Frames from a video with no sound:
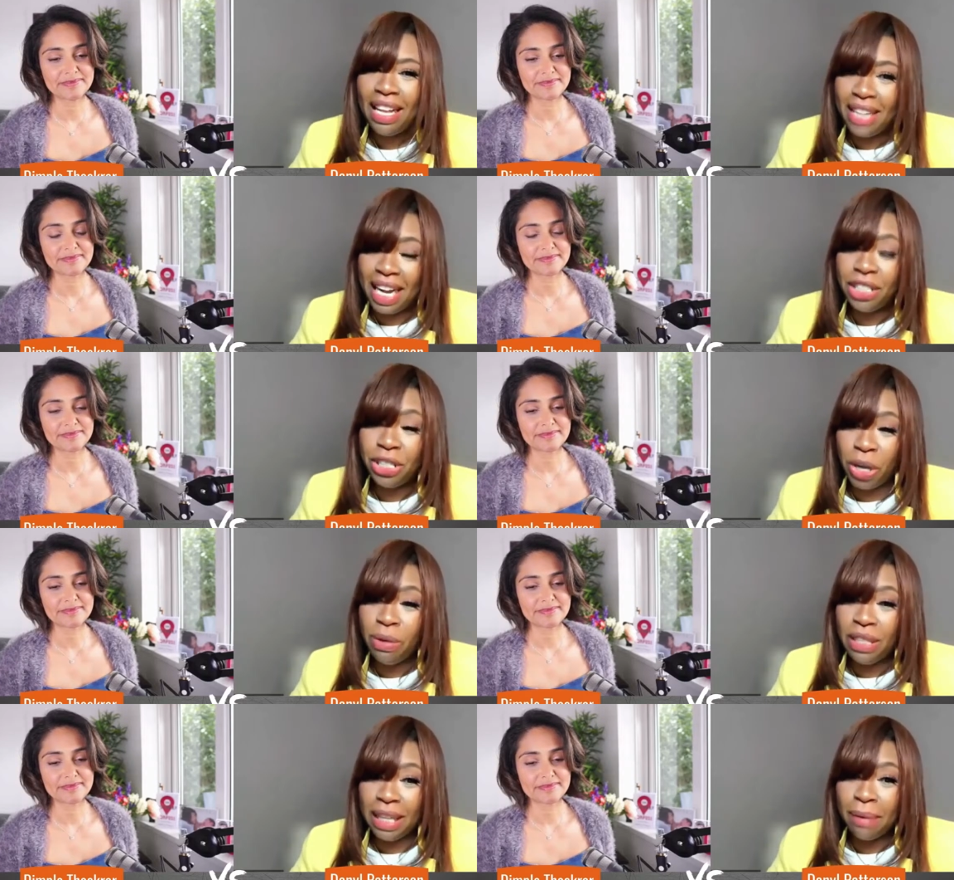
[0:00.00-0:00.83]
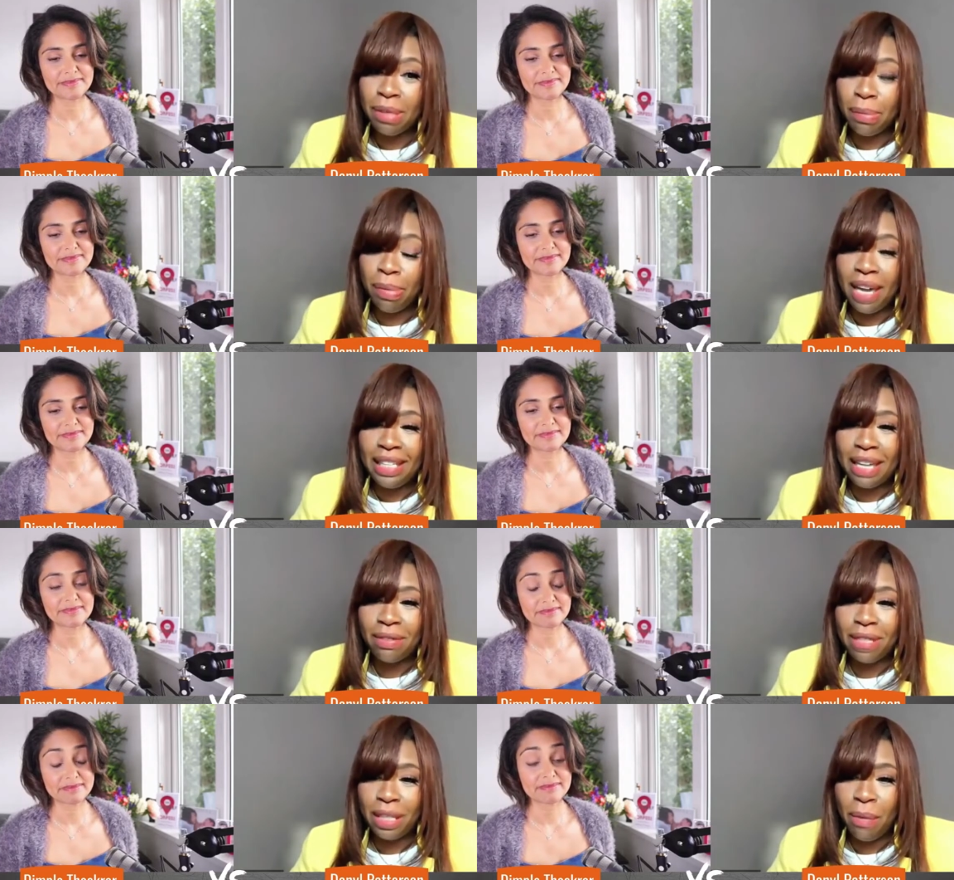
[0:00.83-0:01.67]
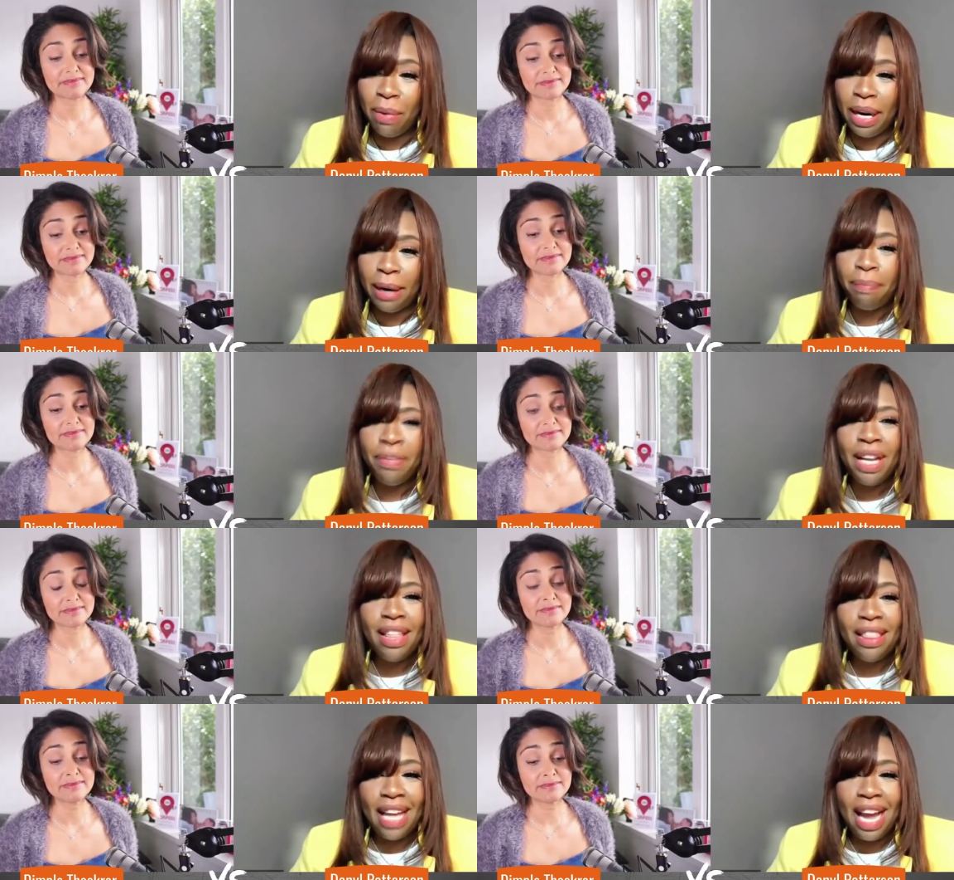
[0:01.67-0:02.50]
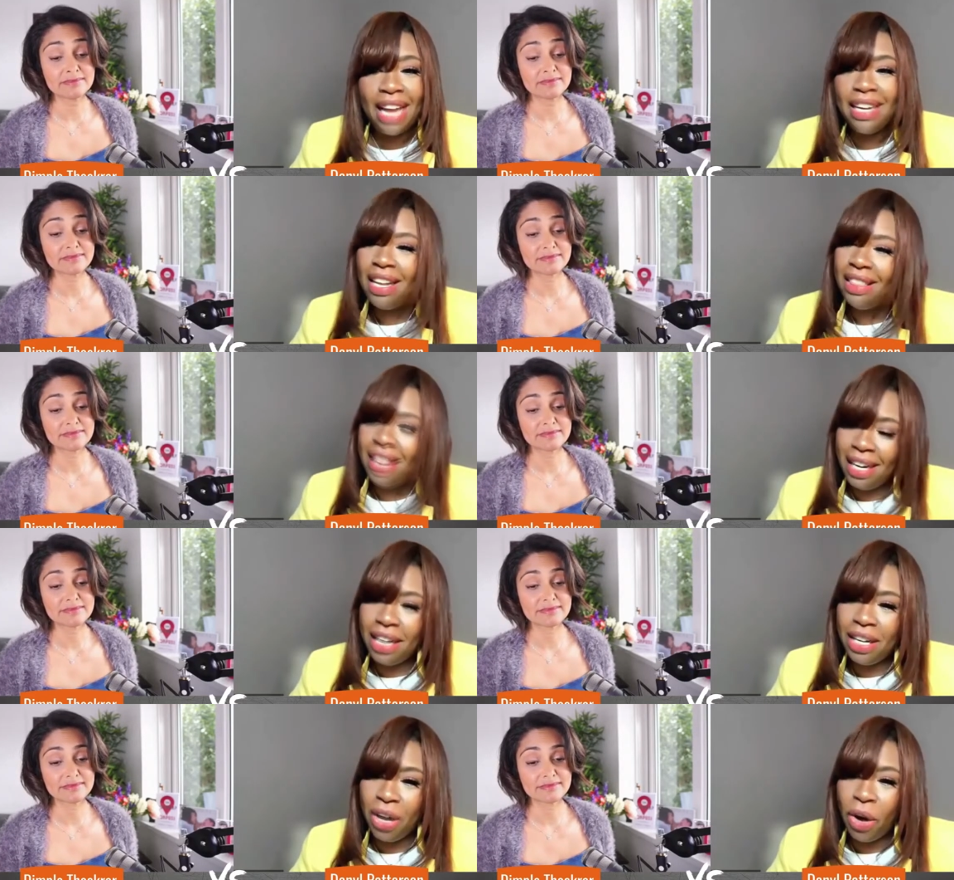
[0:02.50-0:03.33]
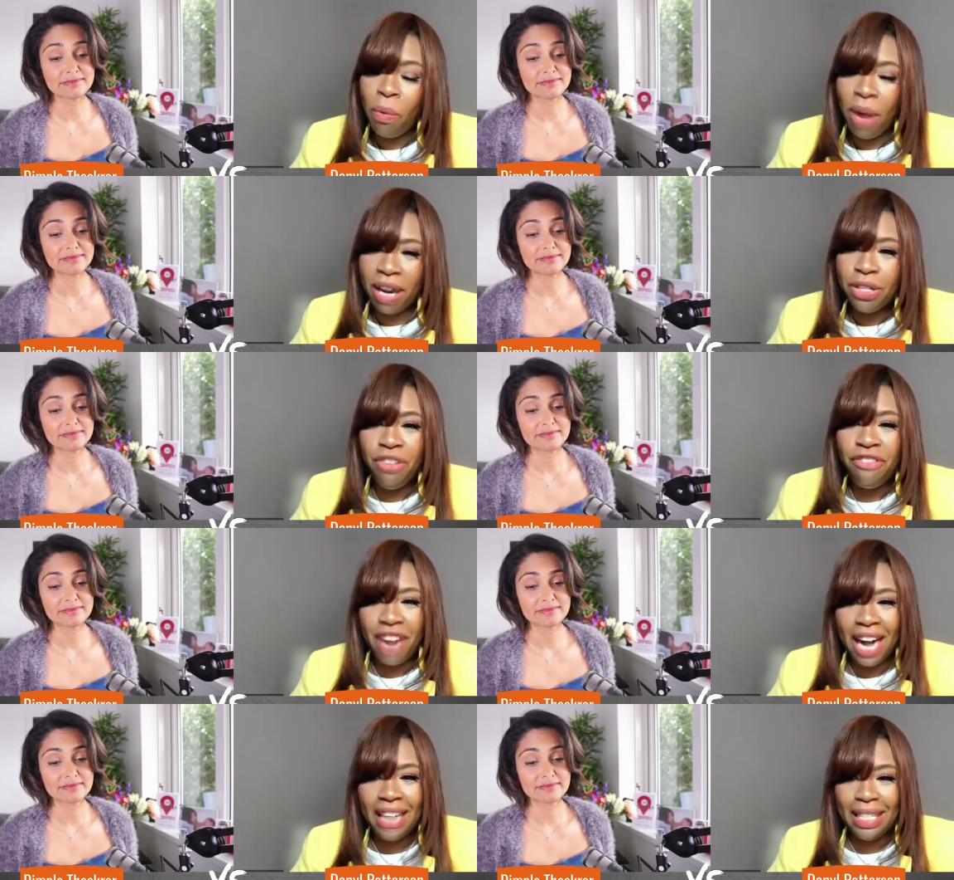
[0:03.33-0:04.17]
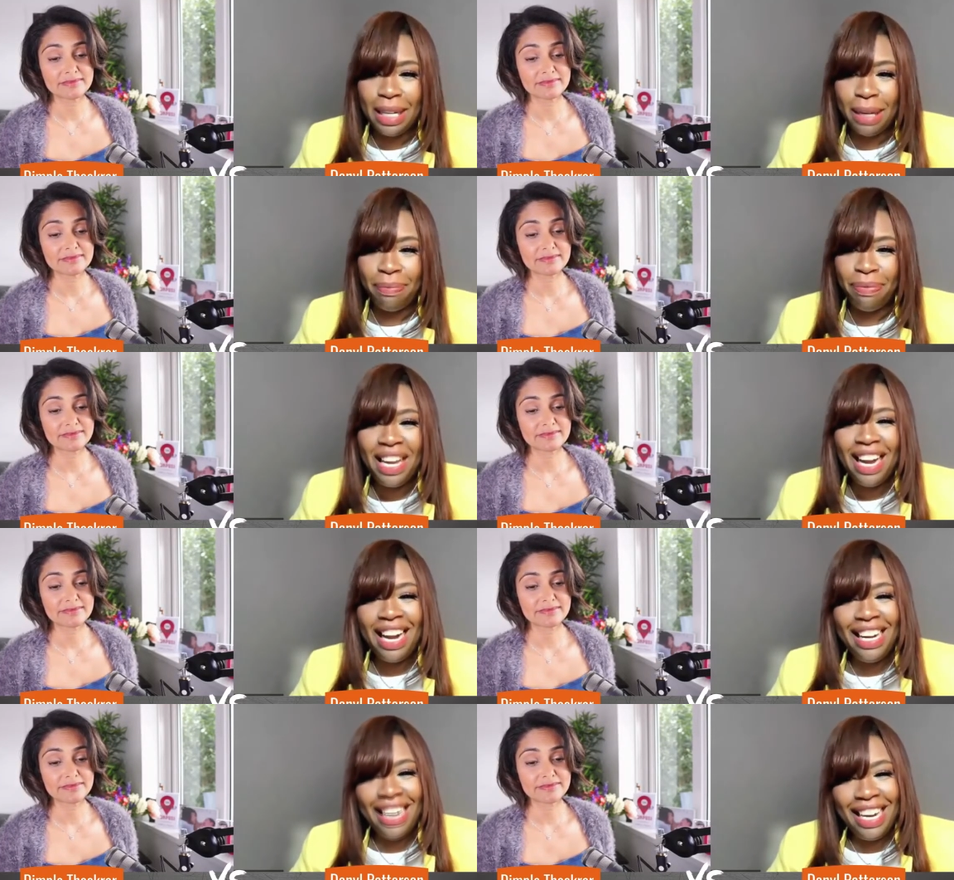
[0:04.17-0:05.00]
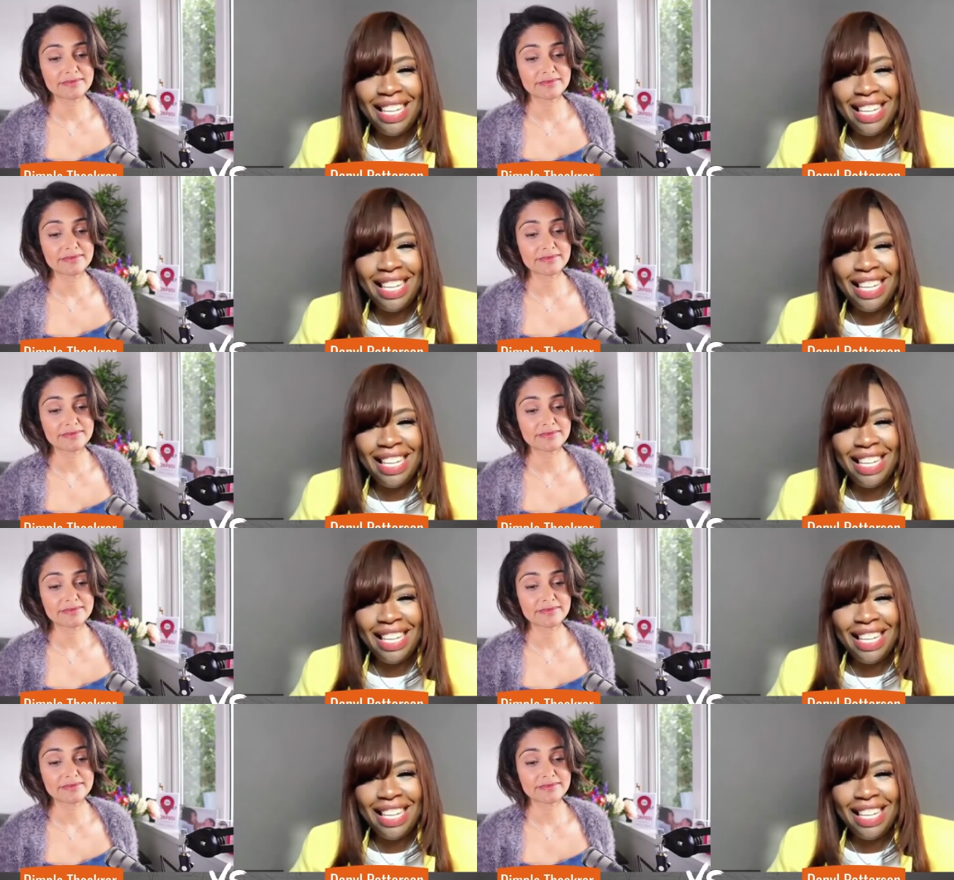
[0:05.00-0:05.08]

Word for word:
Speaker 1: And that shows that there was a breakdown somewhere, that they didn't know where to find him. And